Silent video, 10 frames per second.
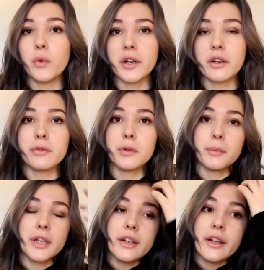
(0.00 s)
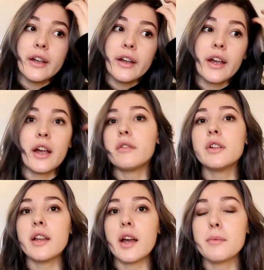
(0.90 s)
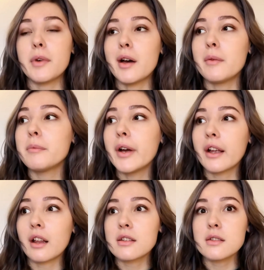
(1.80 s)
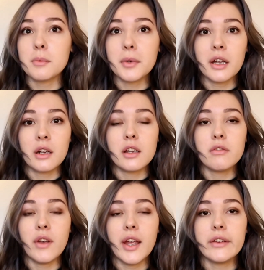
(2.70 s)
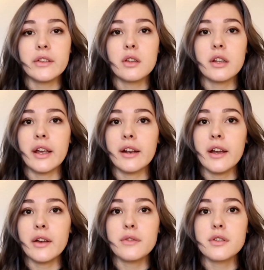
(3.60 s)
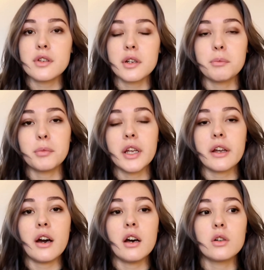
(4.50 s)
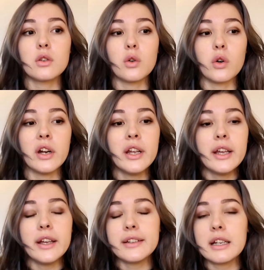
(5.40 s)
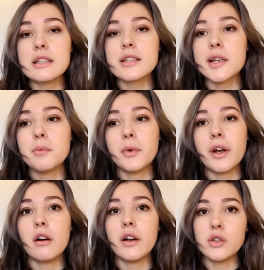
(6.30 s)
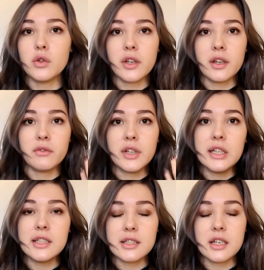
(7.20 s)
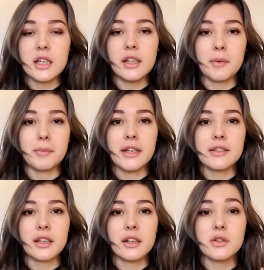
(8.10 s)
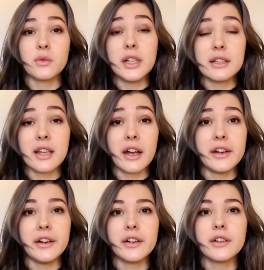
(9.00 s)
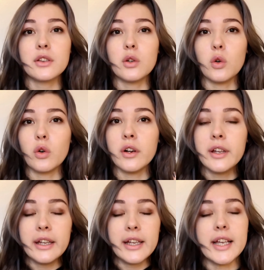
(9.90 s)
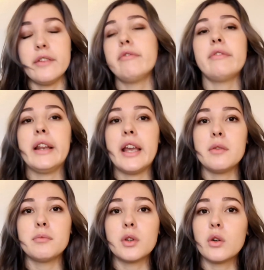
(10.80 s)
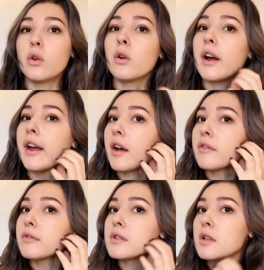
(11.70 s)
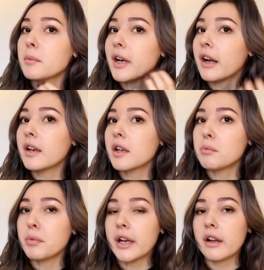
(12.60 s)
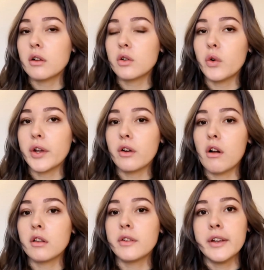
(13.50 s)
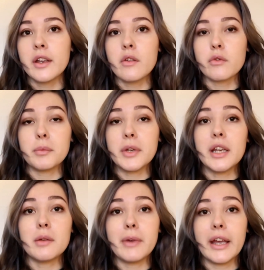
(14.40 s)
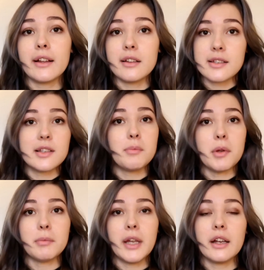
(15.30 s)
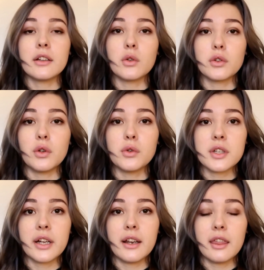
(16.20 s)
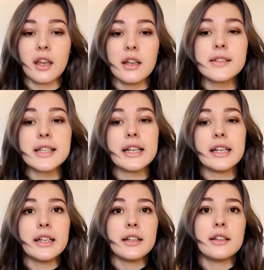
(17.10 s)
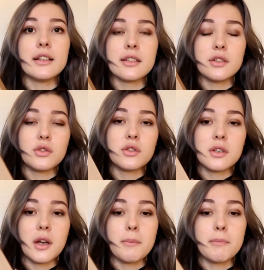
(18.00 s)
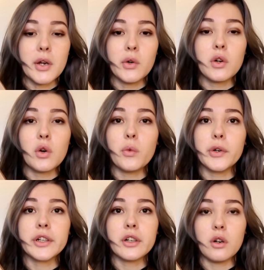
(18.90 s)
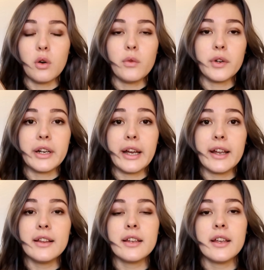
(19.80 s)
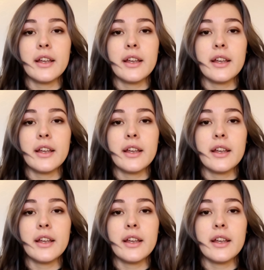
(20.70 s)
worker for me. Every time I'm at some kind of event and I have a sudden breakout or didn't sleep well, and you can really see that my skin is really tired or inflamed or have some kind of breakout going on from eating bad, sleeping bad, or those kind of things, this is just a miracle worker overnight.